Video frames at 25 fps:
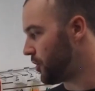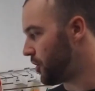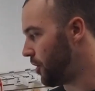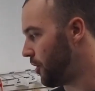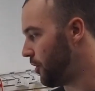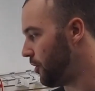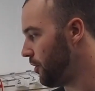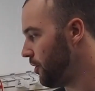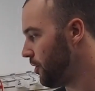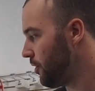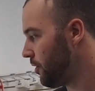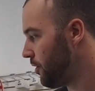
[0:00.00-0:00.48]

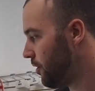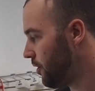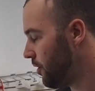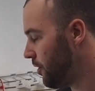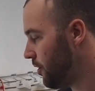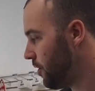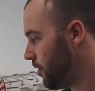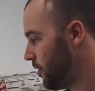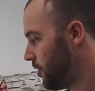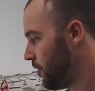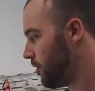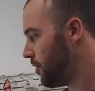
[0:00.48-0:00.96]
though
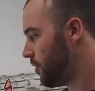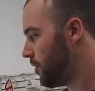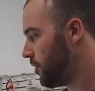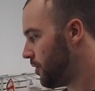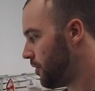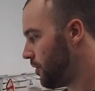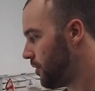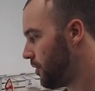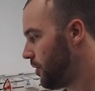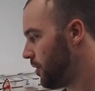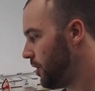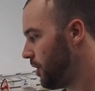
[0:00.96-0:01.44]

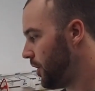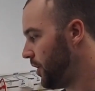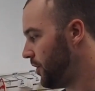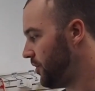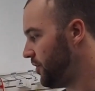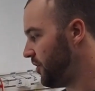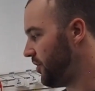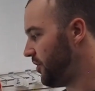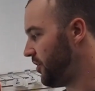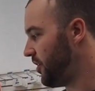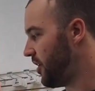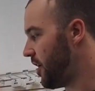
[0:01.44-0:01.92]

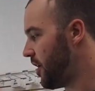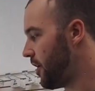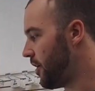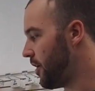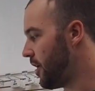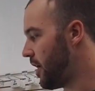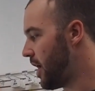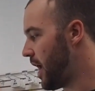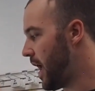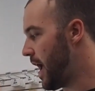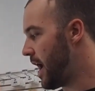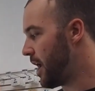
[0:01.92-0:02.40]
is this
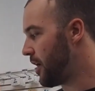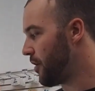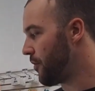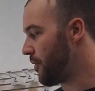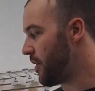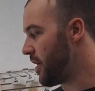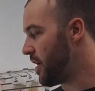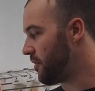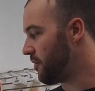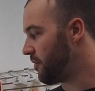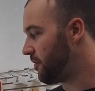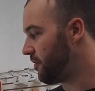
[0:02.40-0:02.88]
area out
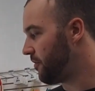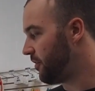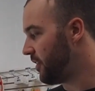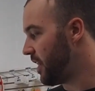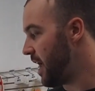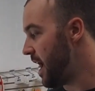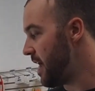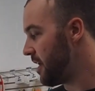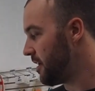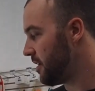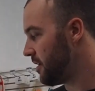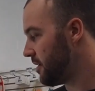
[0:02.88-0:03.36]
around
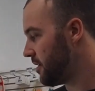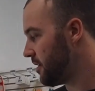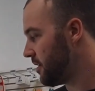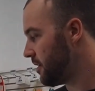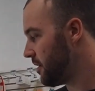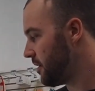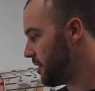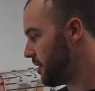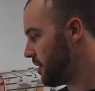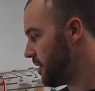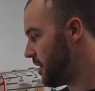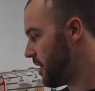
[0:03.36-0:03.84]
Flat
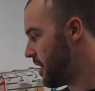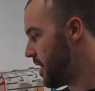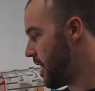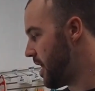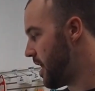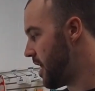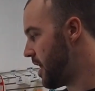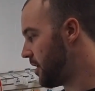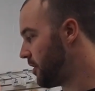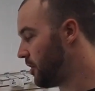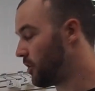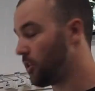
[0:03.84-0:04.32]

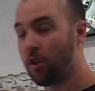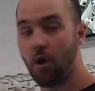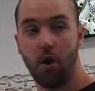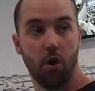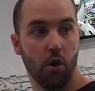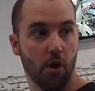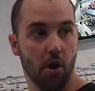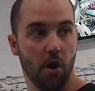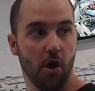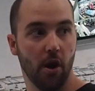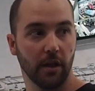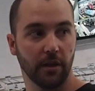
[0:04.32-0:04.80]
and
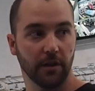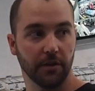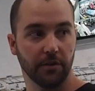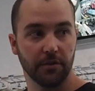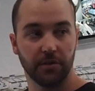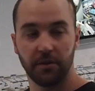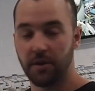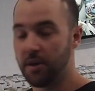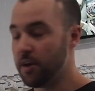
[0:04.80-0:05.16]
Long Island.